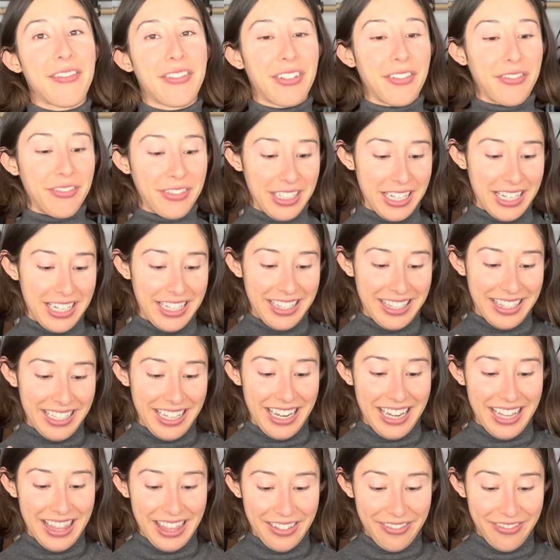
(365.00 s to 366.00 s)
the fleece
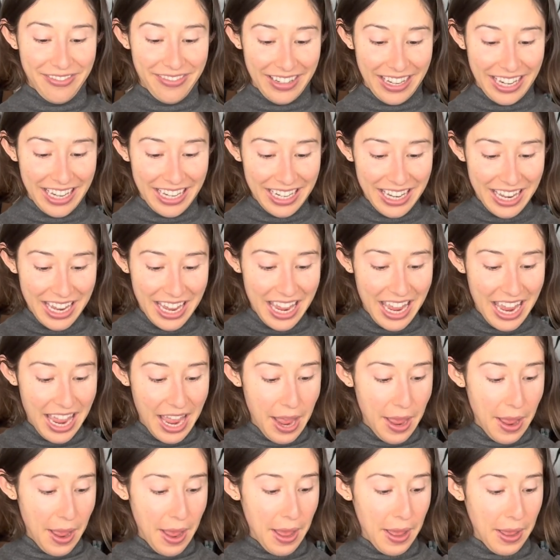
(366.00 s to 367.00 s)
in the feet,
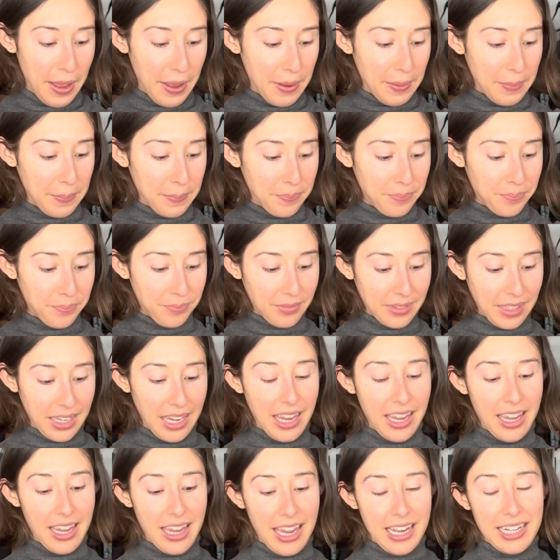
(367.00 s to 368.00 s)

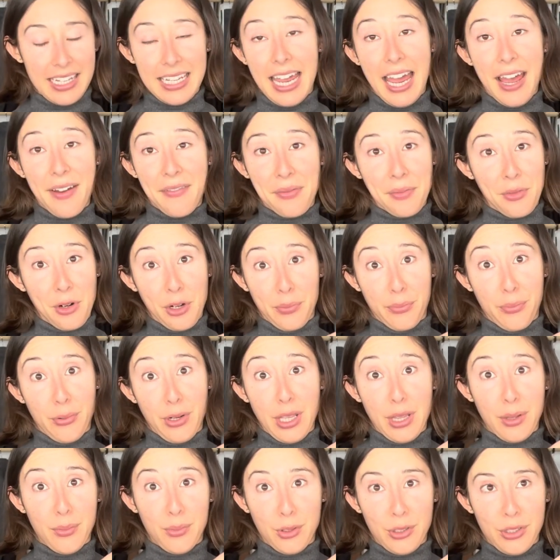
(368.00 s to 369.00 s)
and to have a more
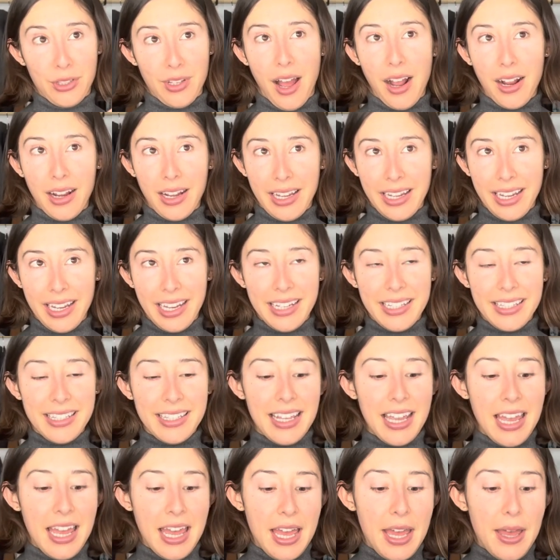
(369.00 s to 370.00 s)
breathable sock, I guess.
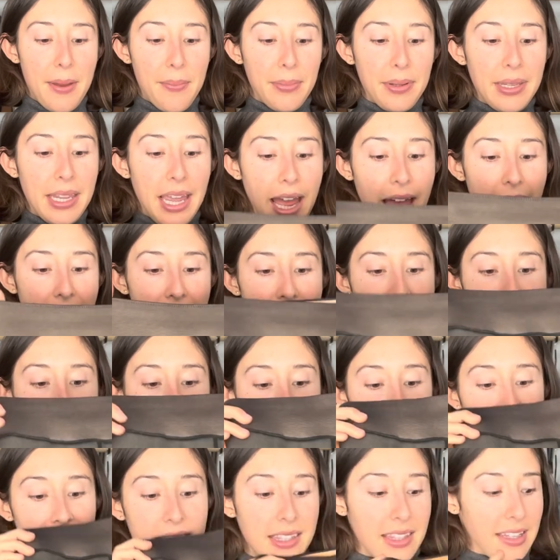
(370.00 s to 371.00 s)
But yeah, I have
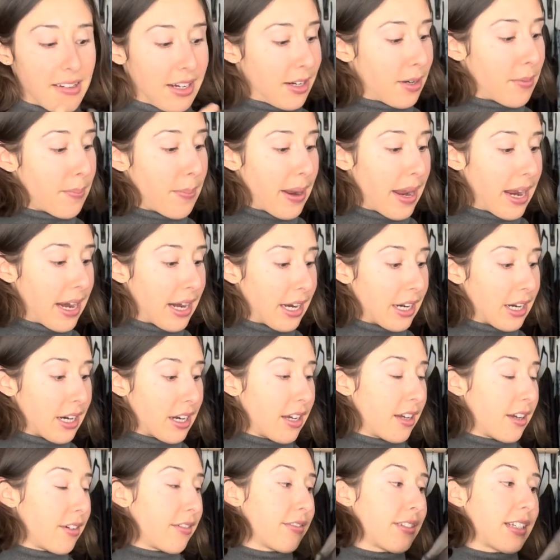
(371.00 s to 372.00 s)
this thicker pair
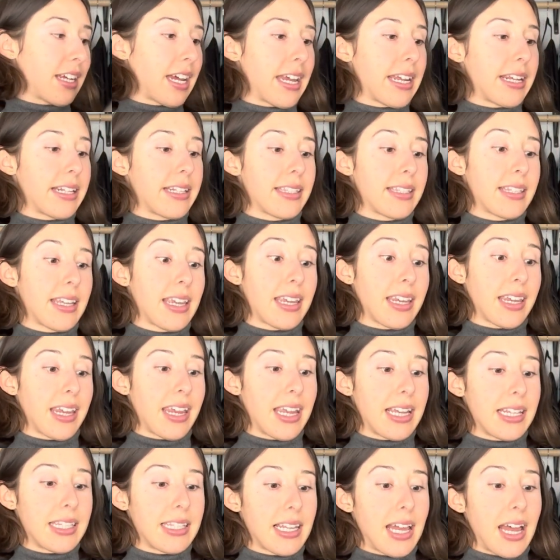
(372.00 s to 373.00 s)
of tights in
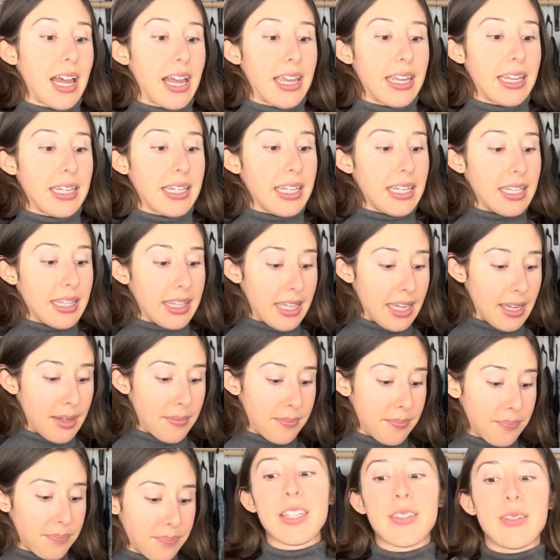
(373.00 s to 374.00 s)
case I need
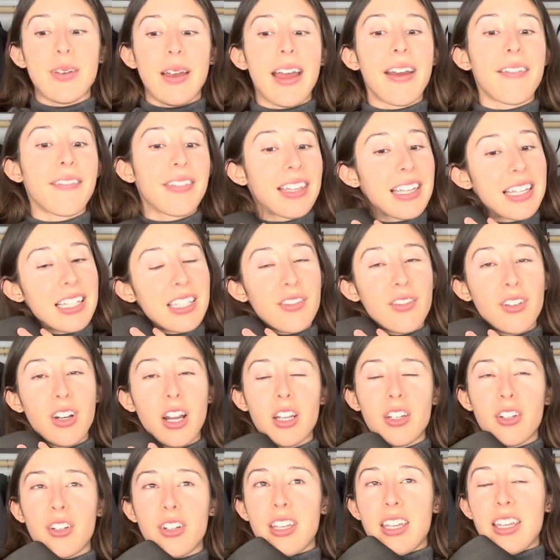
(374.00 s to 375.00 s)
them. So I have these for
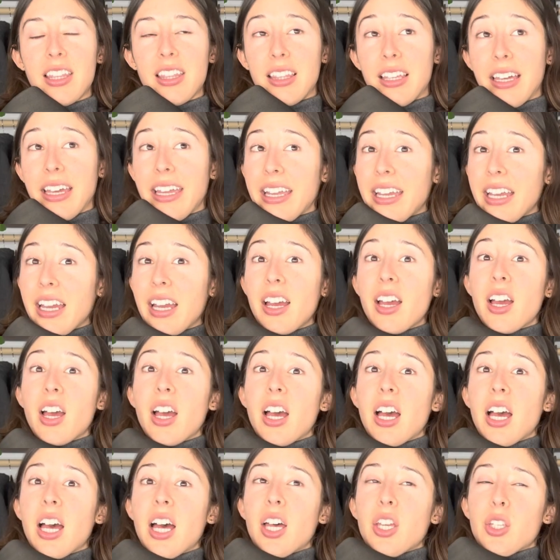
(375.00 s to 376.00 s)
underneath like
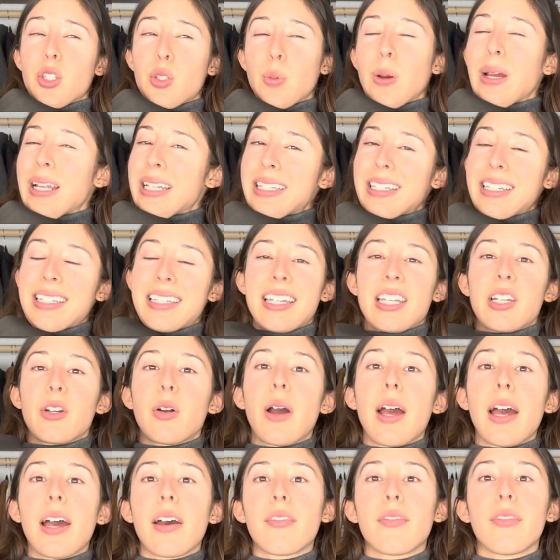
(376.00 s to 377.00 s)
sweats, because I
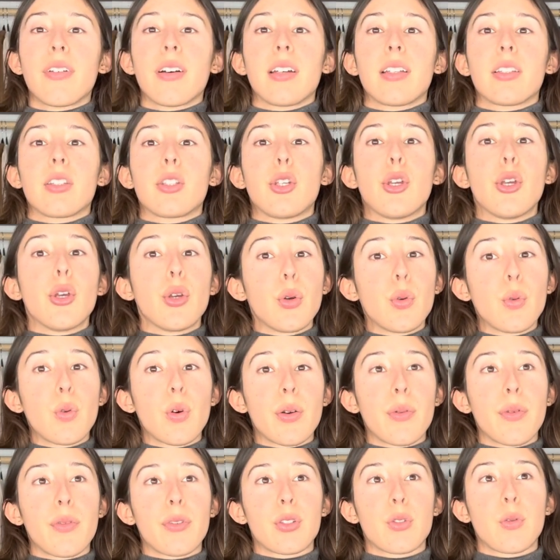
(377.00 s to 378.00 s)
don't have too
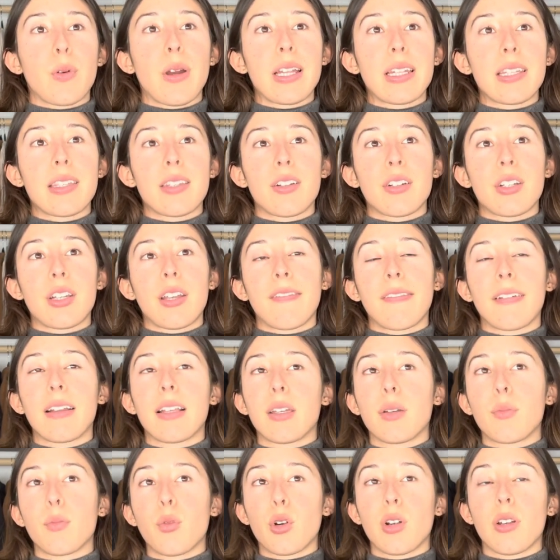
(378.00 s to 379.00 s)
warm of sweats. They're
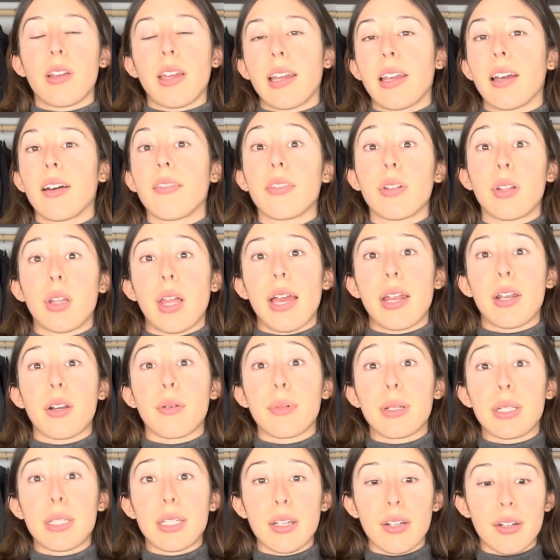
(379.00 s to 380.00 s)
definitely more like of a lighter
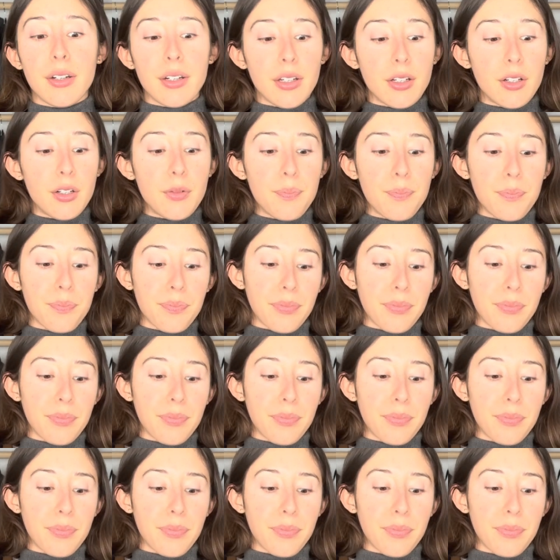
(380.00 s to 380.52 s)
material,